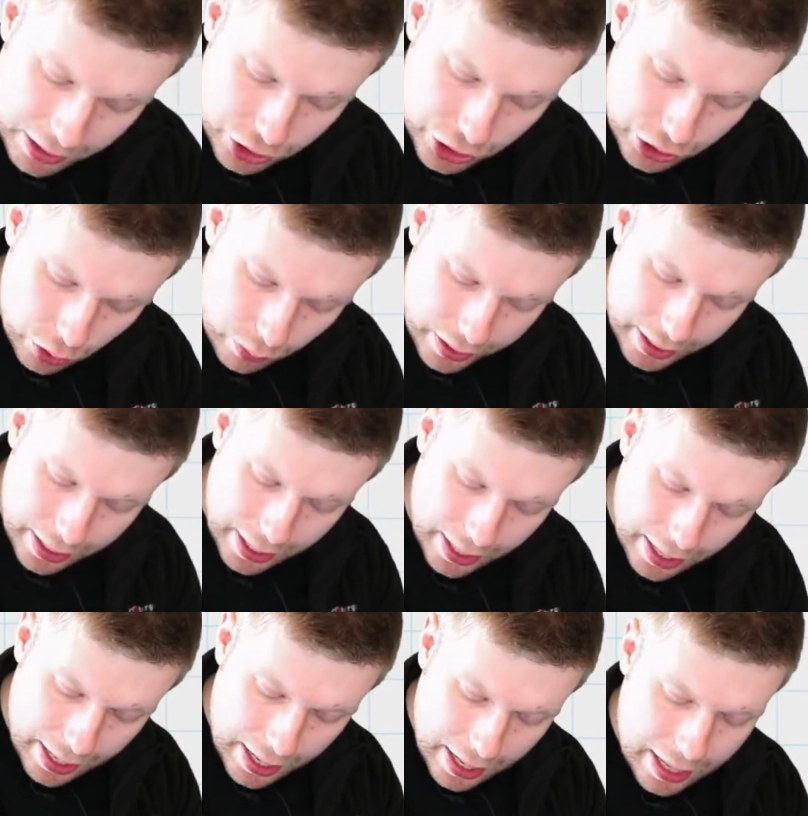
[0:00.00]
doing here
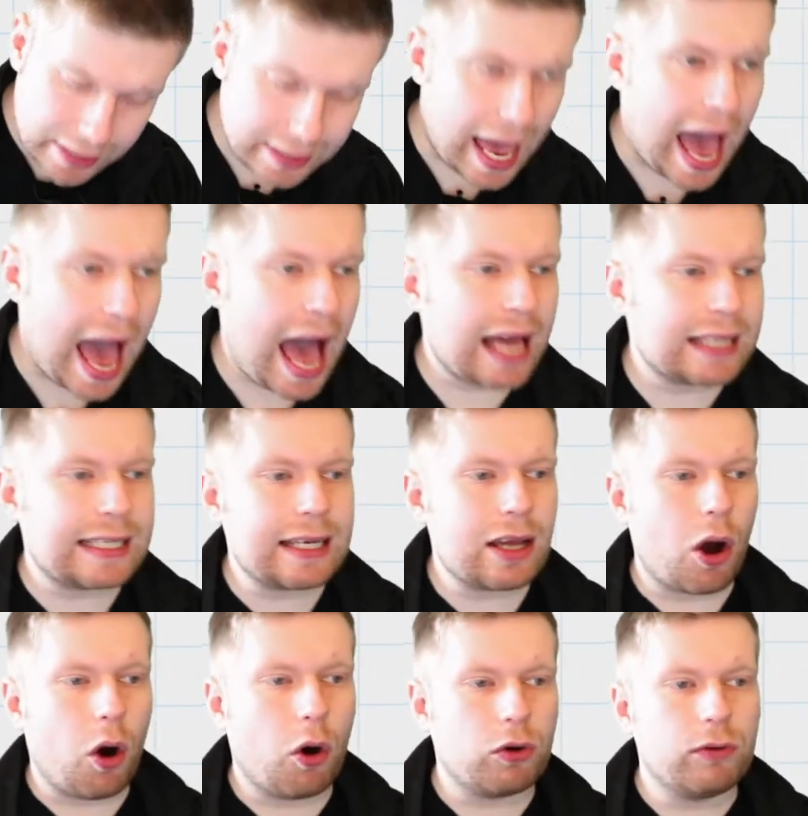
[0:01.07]
is adding
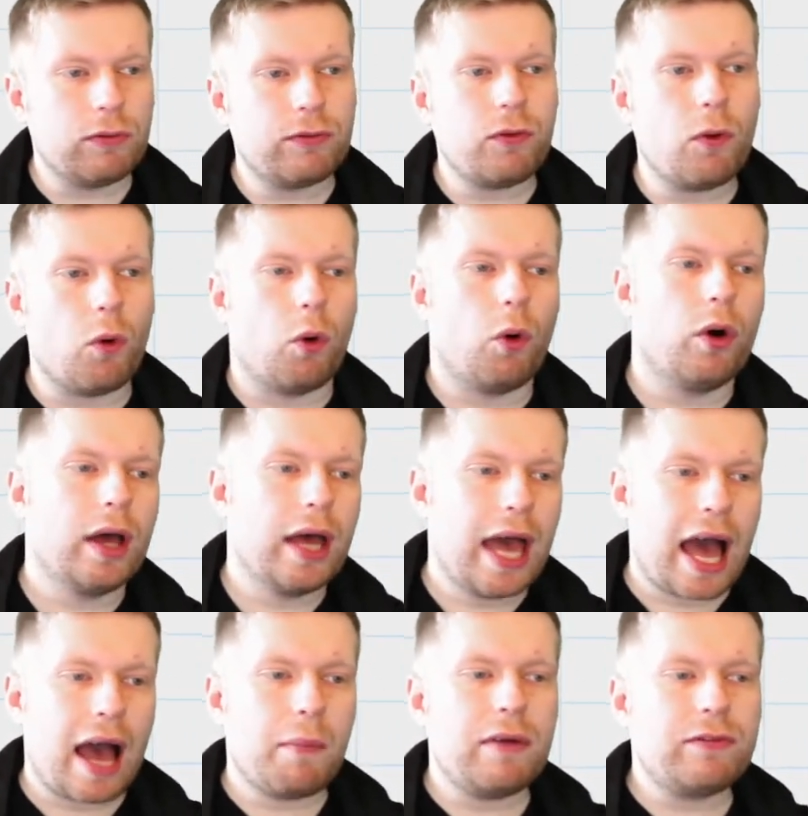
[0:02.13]
on 4?
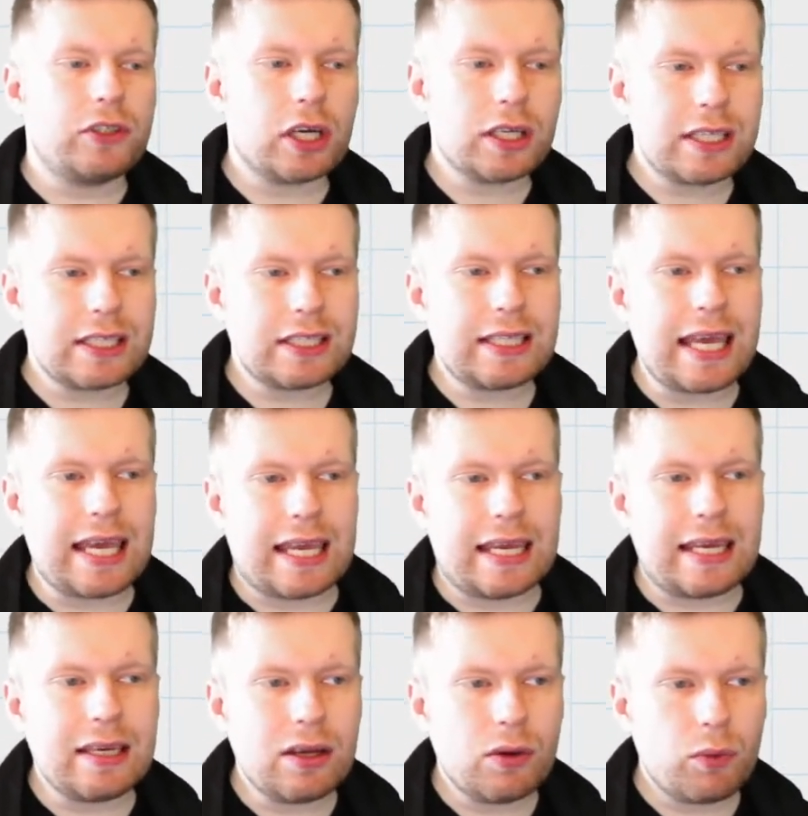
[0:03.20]
And we've just
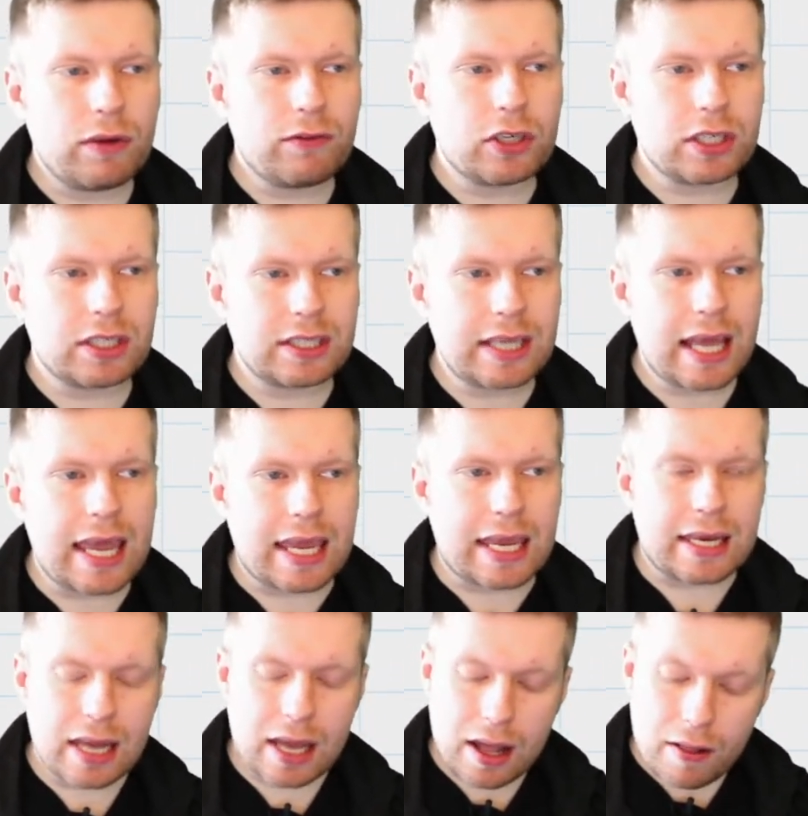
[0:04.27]
seen
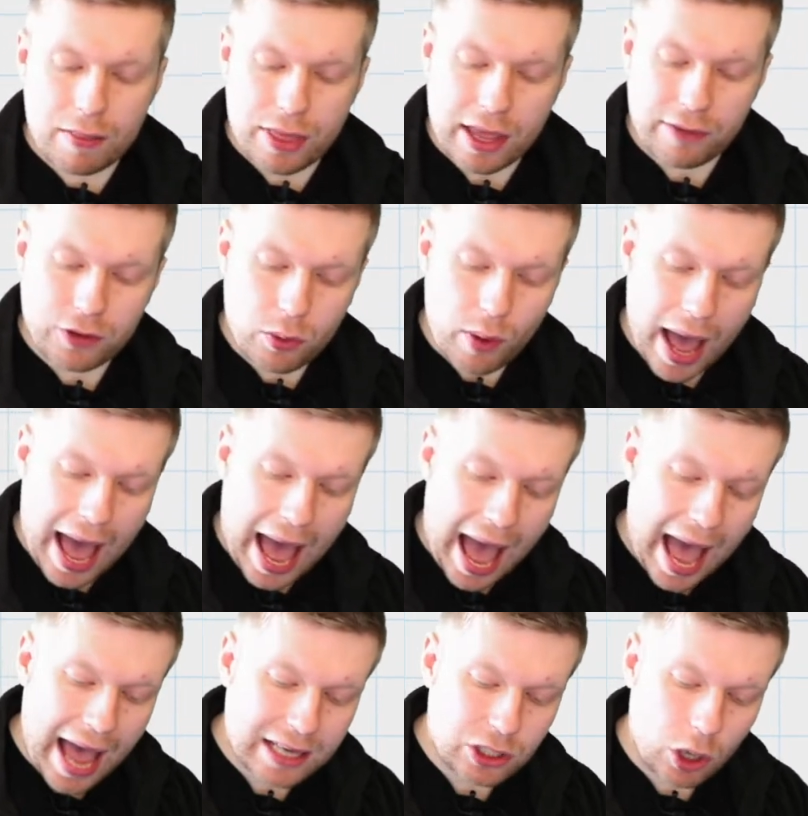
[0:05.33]
that if you
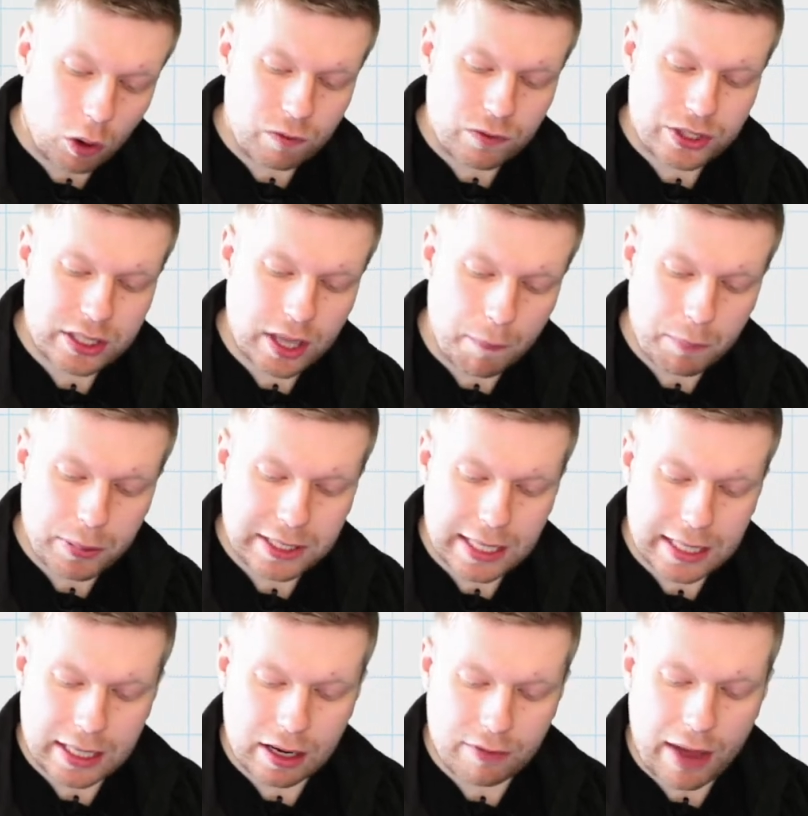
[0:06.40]
add on some
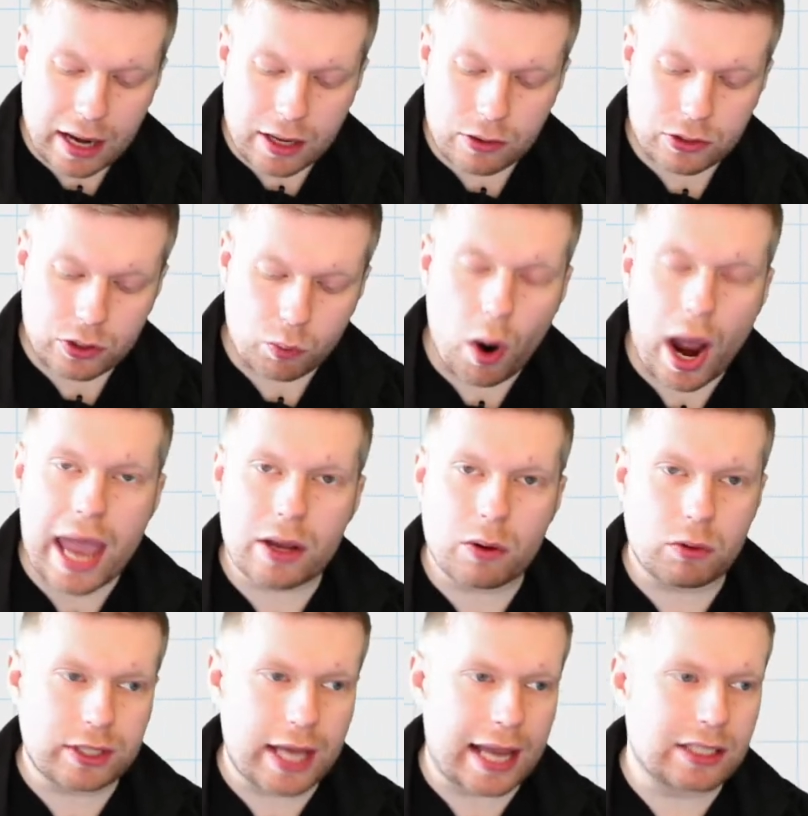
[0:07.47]
particular value to y
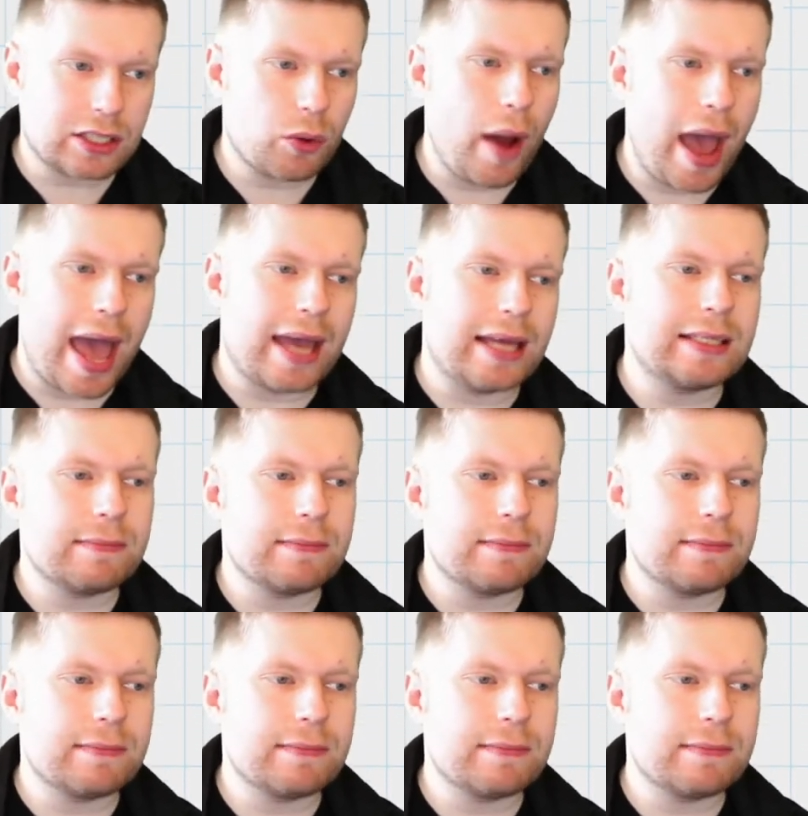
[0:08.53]
equals x squared,